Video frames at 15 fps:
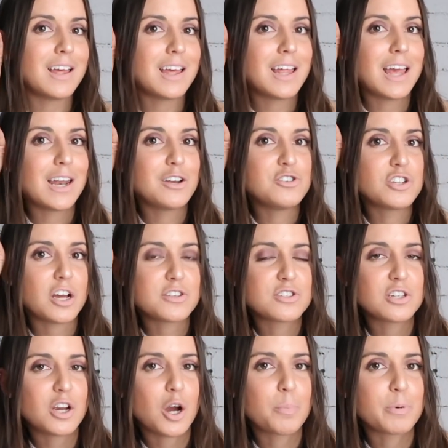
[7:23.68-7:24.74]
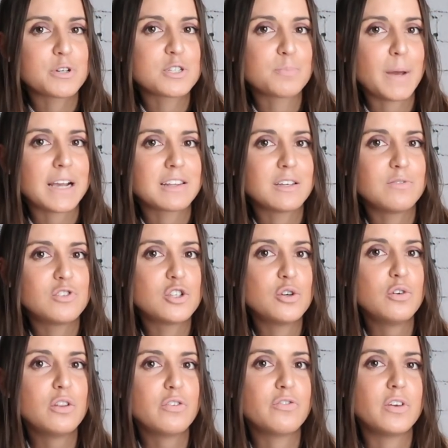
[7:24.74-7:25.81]
in adjusting our perspective
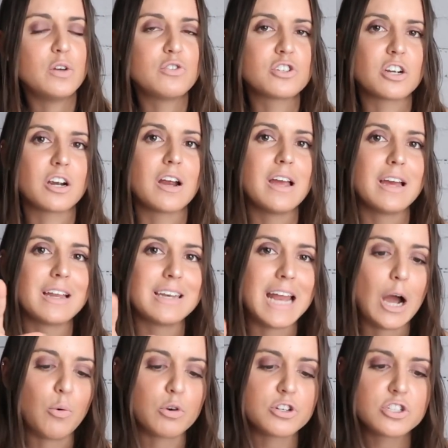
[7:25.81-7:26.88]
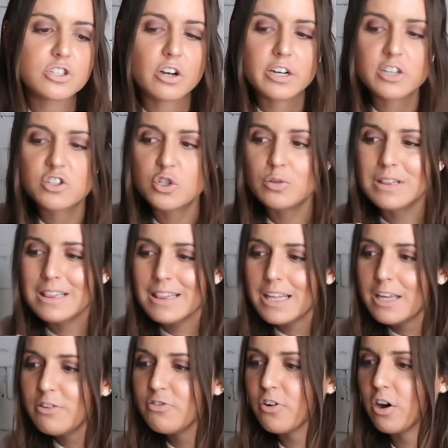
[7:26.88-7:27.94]
to the future, now we're starting to
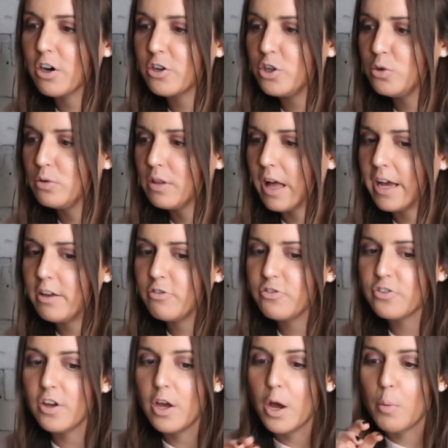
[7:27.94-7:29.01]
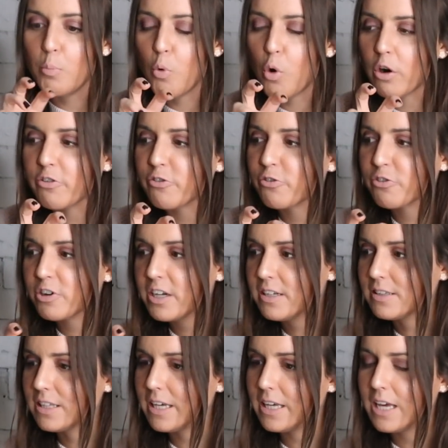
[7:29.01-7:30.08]
live our new life more
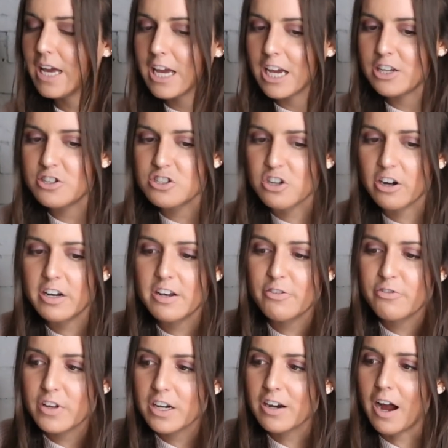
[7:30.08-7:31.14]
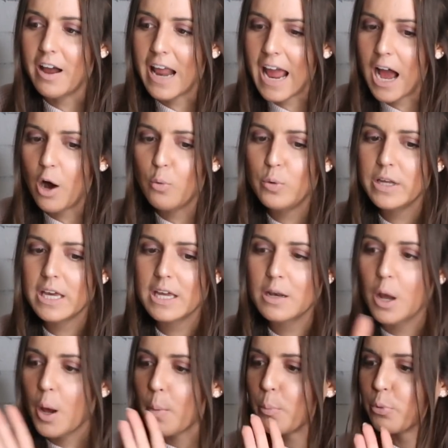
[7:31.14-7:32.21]
freely and starting to figure out how we can
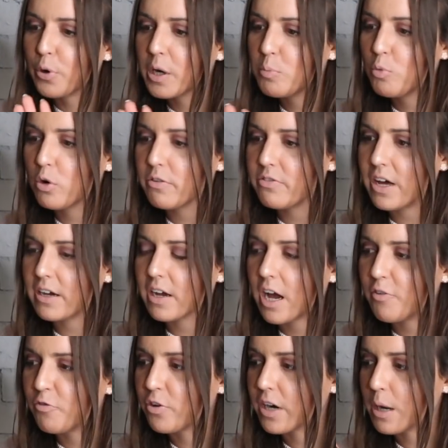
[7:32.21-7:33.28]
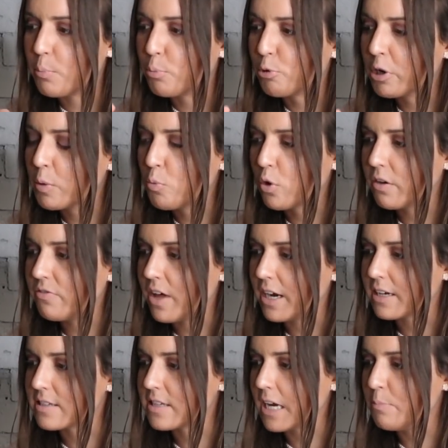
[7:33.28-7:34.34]
bring more of that comfort and bring more of that
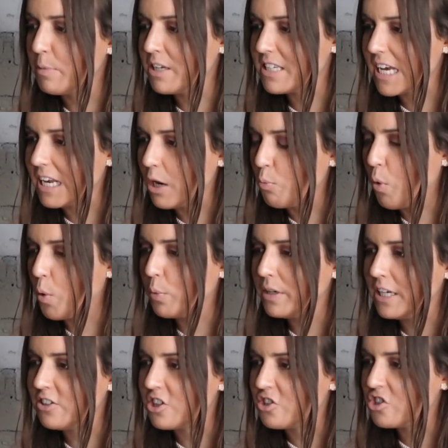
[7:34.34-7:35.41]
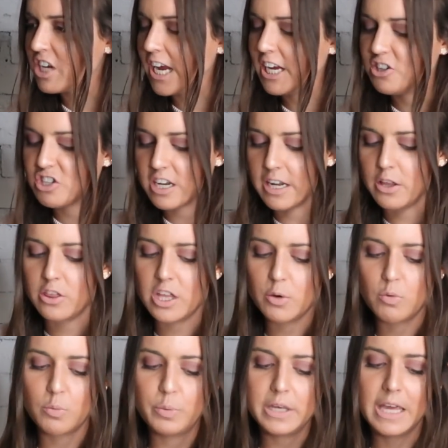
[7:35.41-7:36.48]
excitement in what we need to change. And I
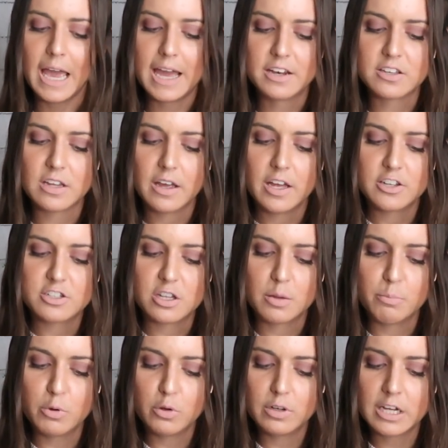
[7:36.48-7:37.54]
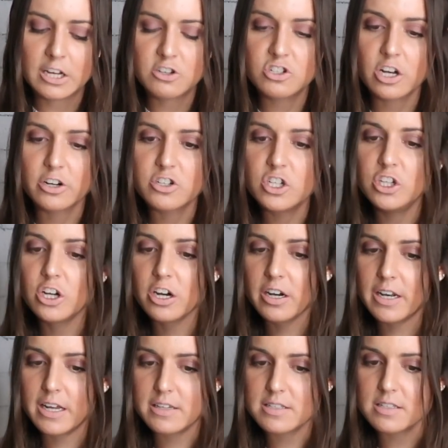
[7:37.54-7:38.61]
think when we get to the moon conjunct
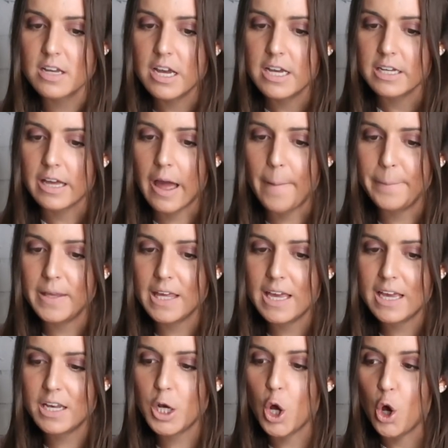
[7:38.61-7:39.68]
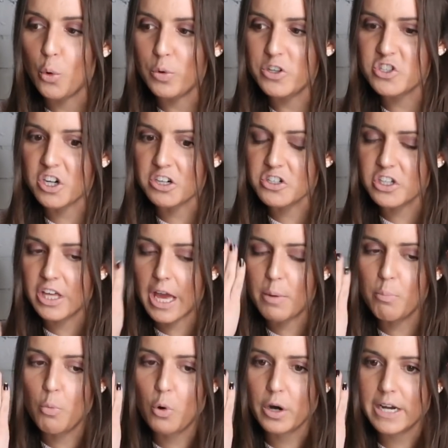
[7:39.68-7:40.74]
Uranus coming in, we start to get
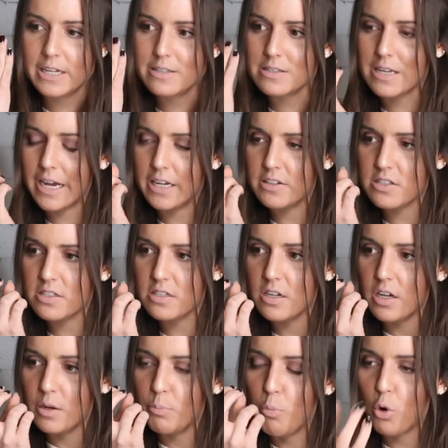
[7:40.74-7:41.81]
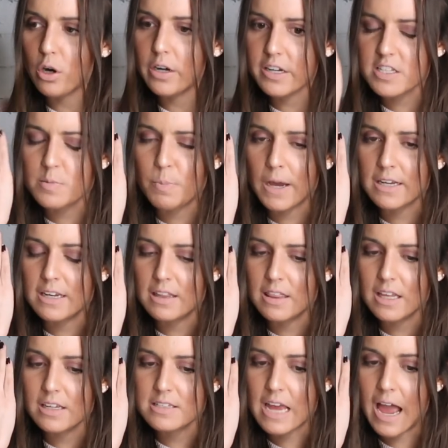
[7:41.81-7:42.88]
more insights, more unexpected
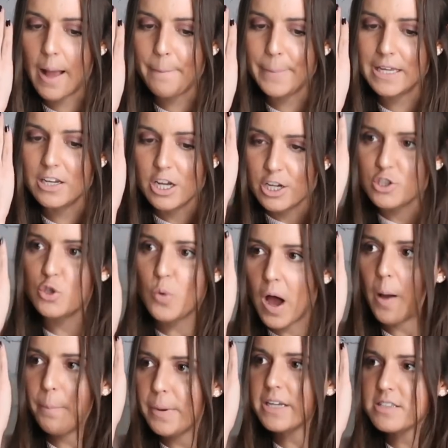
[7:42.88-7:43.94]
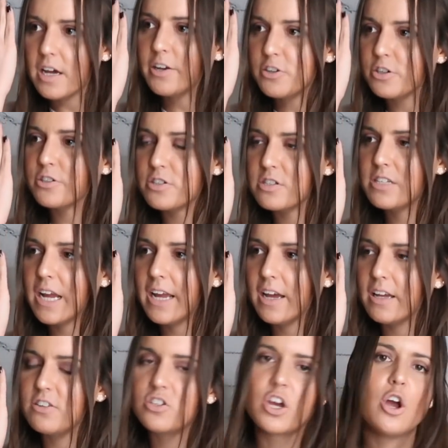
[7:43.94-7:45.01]
things happen to help us
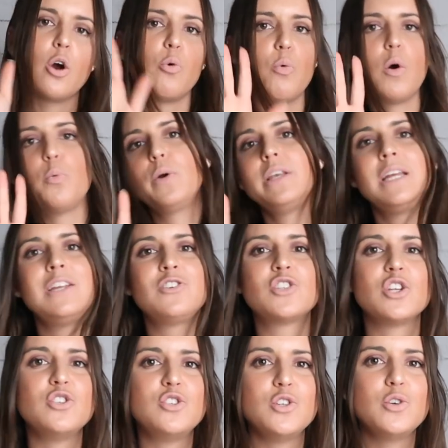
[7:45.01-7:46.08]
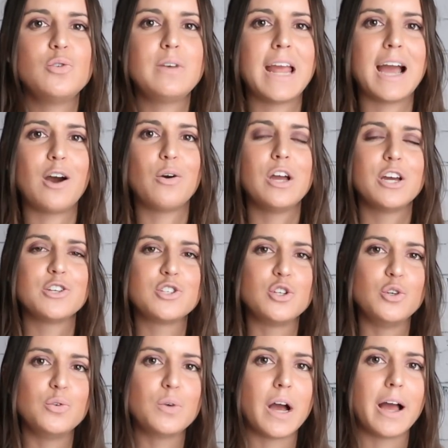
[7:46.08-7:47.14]
understand what we need to do now
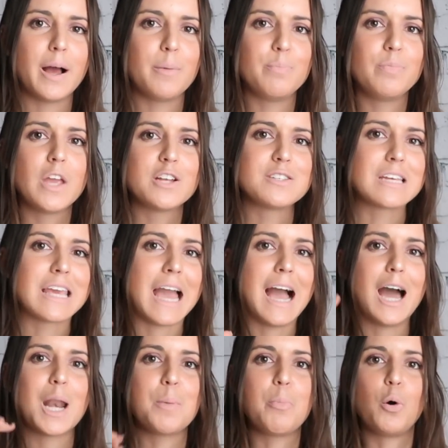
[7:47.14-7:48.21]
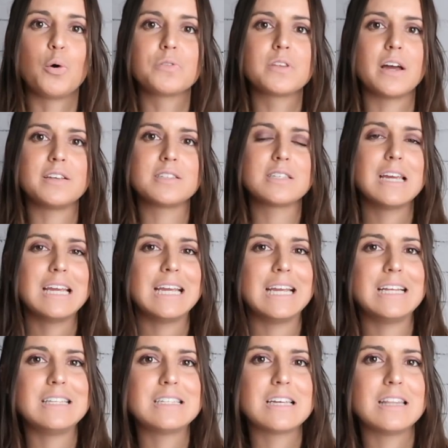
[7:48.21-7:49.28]
to catapult us
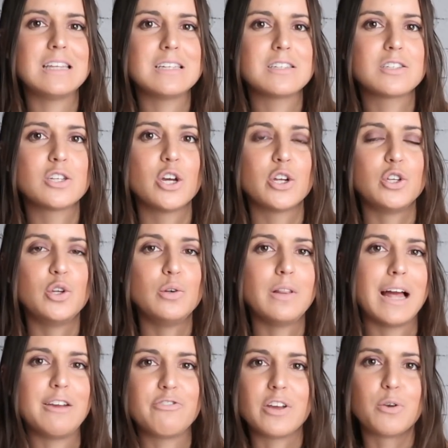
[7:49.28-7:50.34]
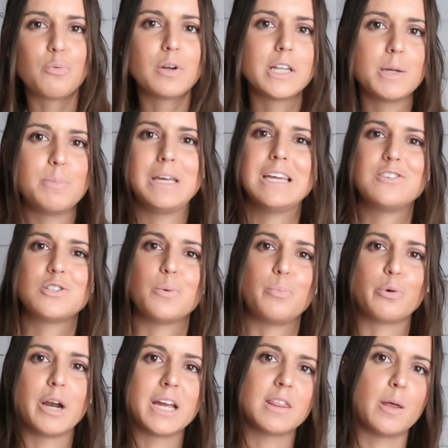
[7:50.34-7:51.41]
into this new life and really begin to
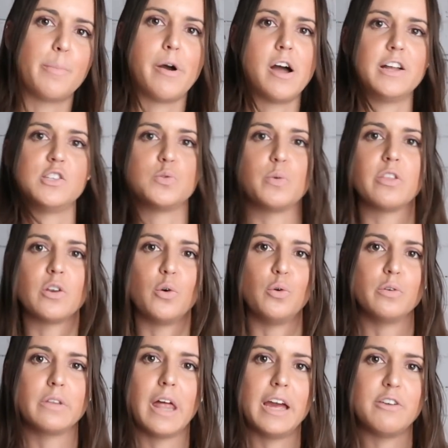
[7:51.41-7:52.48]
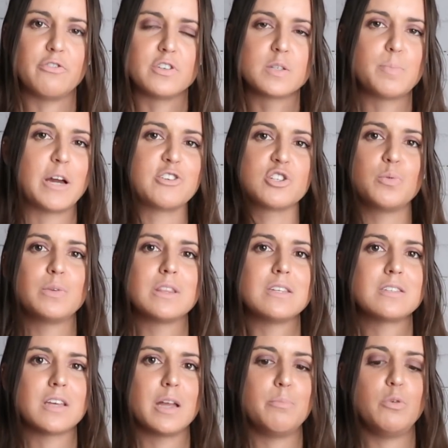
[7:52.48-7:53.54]
break the bonds with an old life, especially with the
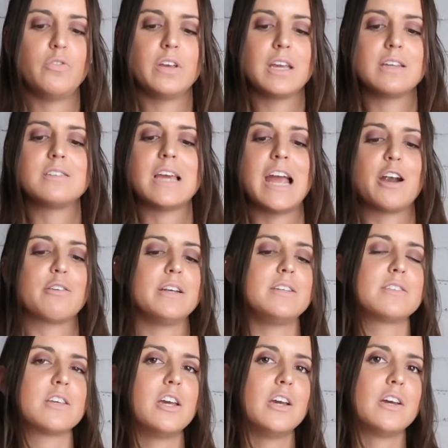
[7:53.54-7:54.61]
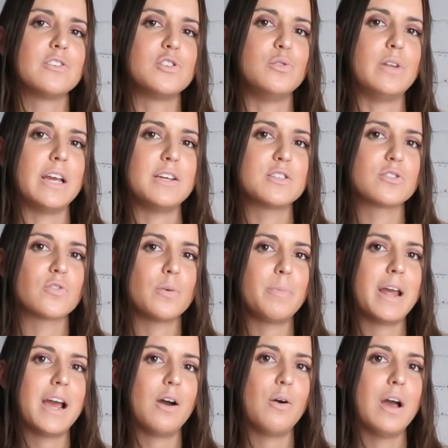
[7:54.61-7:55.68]
sun moving into Aries 2 days from
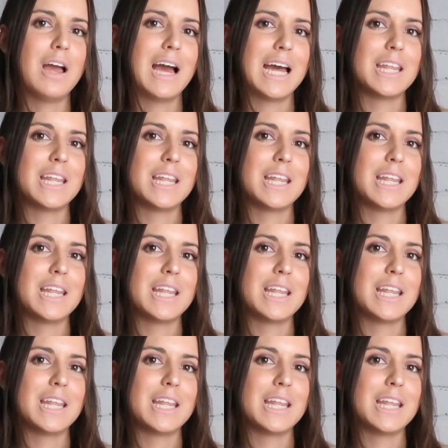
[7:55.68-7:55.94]
now.